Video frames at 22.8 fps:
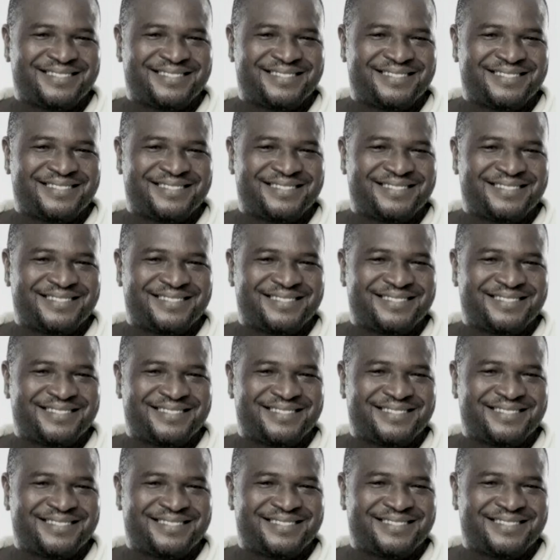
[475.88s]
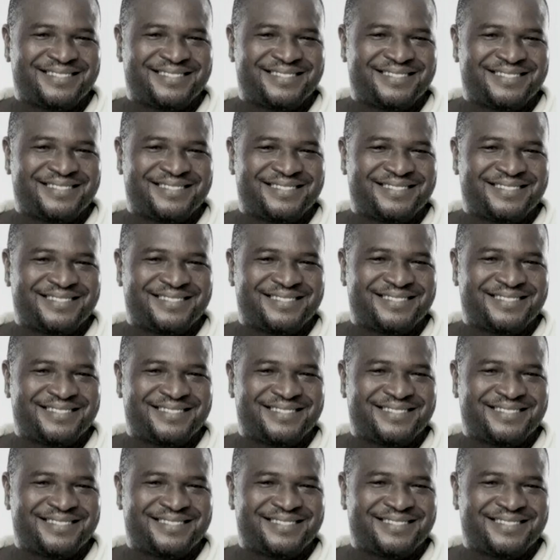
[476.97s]

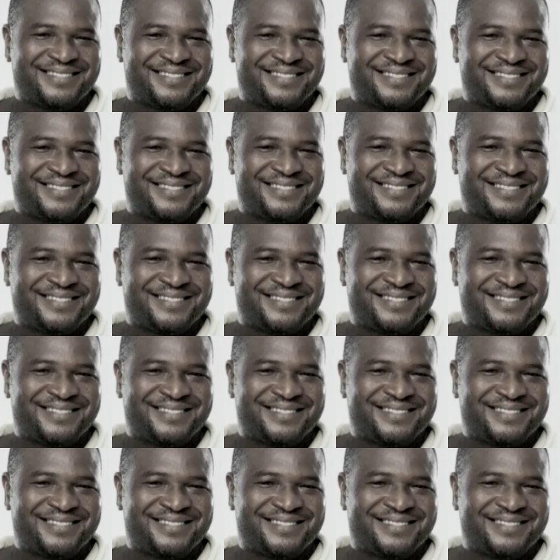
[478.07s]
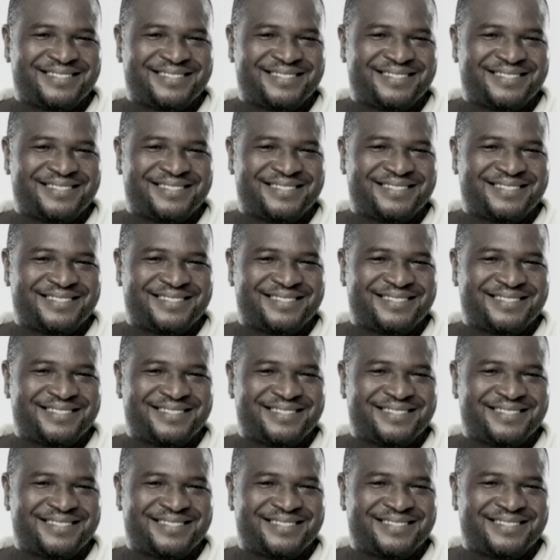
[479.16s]

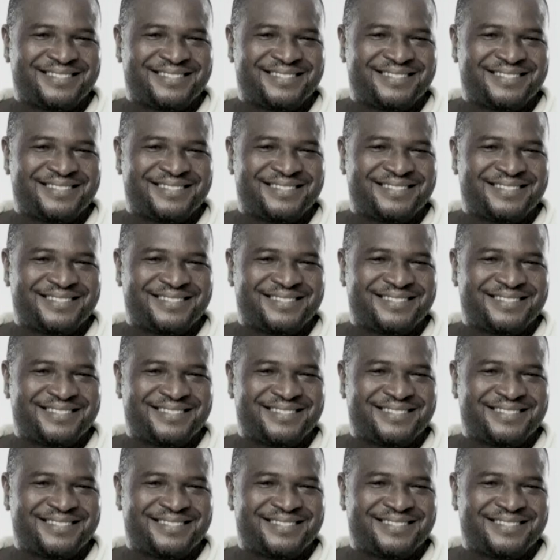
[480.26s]
(not speaking)